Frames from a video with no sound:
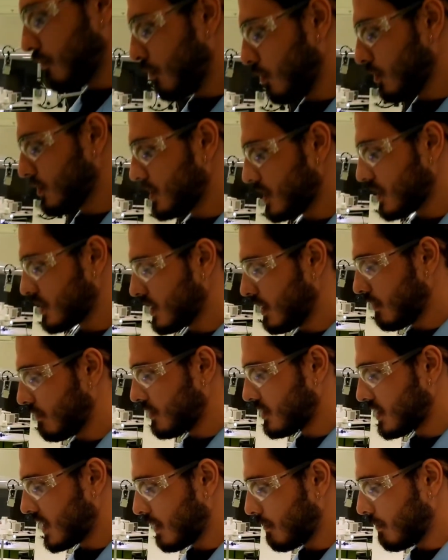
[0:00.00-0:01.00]
vortexing
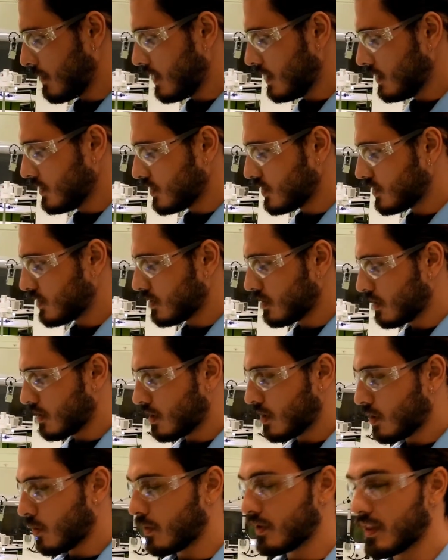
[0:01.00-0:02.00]
for 10 minutes,
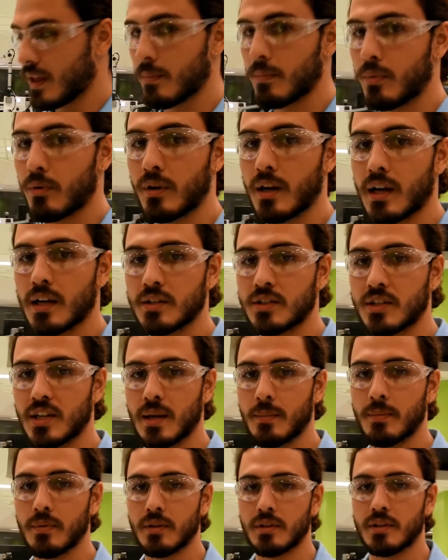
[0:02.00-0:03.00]
we then put our
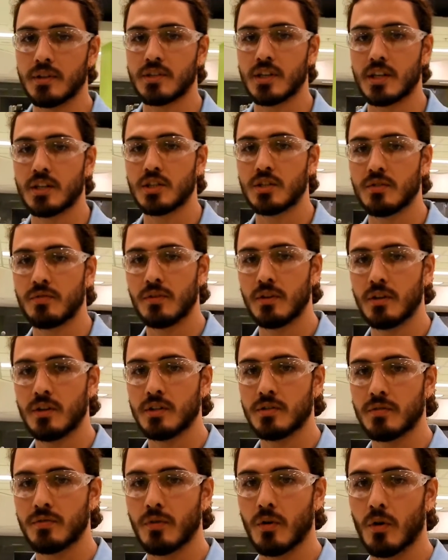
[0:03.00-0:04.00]
sample in the
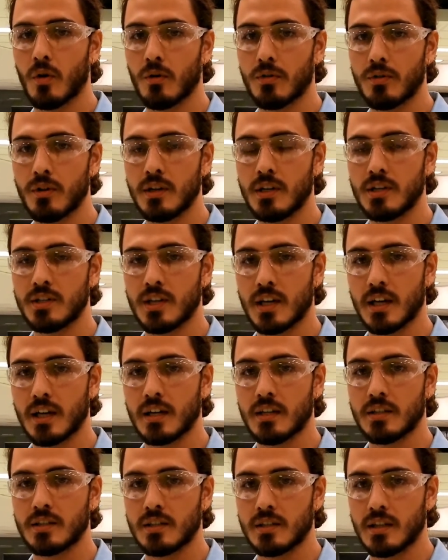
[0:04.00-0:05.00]
centrifuge for 30
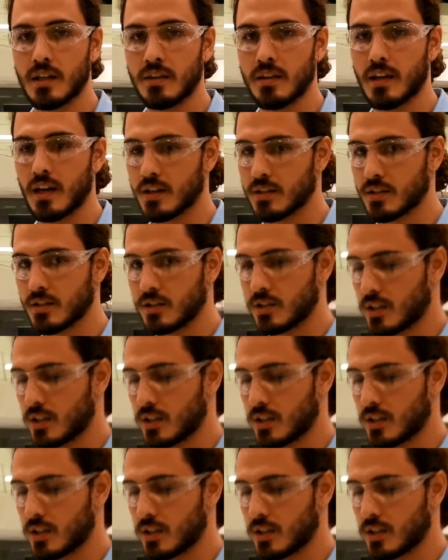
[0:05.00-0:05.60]
seconds at 10,000